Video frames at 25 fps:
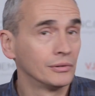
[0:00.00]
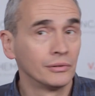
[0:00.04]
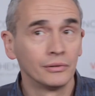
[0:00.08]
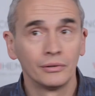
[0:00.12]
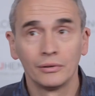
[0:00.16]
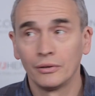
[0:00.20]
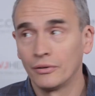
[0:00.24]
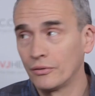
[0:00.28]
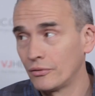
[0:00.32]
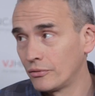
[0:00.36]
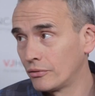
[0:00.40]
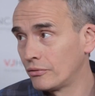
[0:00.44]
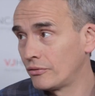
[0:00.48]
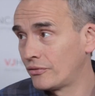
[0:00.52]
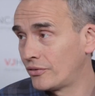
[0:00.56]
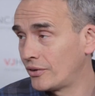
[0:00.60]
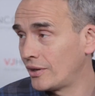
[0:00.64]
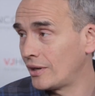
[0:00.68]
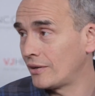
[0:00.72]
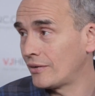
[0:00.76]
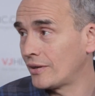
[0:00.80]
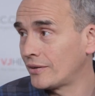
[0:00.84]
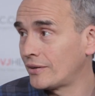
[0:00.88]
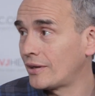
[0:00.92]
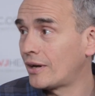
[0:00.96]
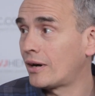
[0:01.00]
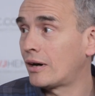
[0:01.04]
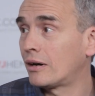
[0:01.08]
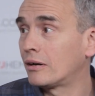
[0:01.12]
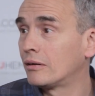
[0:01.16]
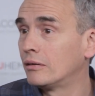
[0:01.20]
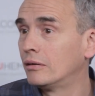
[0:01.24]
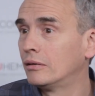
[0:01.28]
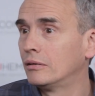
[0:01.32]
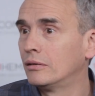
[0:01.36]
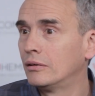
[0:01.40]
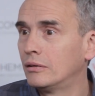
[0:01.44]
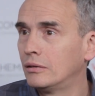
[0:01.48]
The cells that are
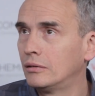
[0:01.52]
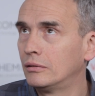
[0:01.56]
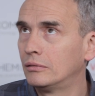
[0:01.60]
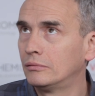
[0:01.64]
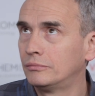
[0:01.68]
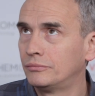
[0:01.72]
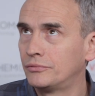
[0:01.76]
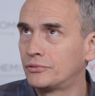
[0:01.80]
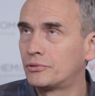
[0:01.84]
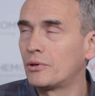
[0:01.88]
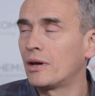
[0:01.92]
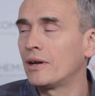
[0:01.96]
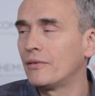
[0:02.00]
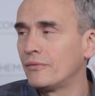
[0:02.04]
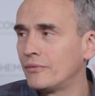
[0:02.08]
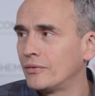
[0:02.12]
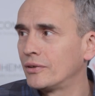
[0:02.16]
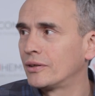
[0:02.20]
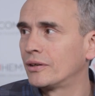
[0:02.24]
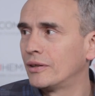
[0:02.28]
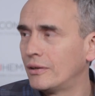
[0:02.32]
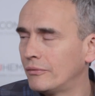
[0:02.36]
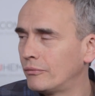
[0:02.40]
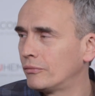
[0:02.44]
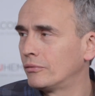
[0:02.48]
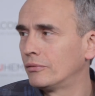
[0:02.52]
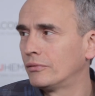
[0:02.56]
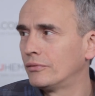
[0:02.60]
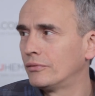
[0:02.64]
driving